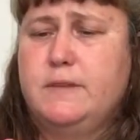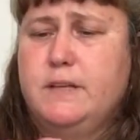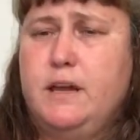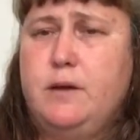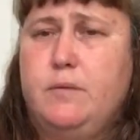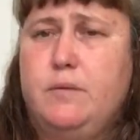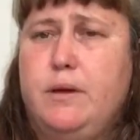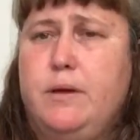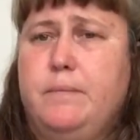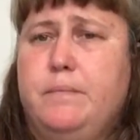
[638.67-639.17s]

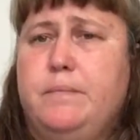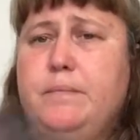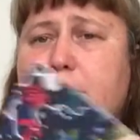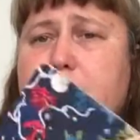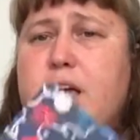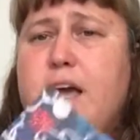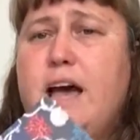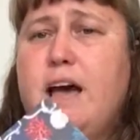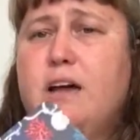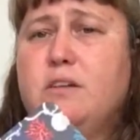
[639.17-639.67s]
Anyway,
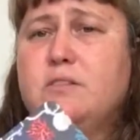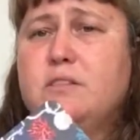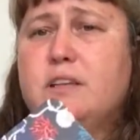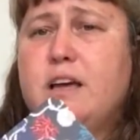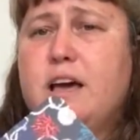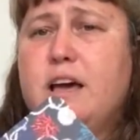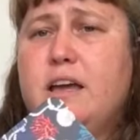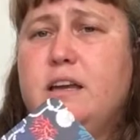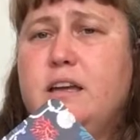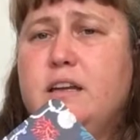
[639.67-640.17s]

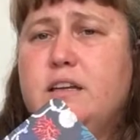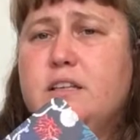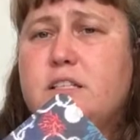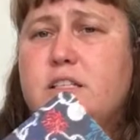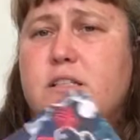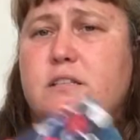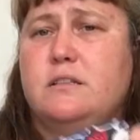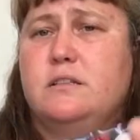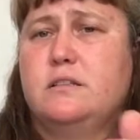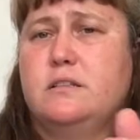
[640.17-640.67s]
outside
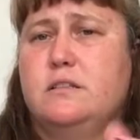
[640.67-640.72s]
is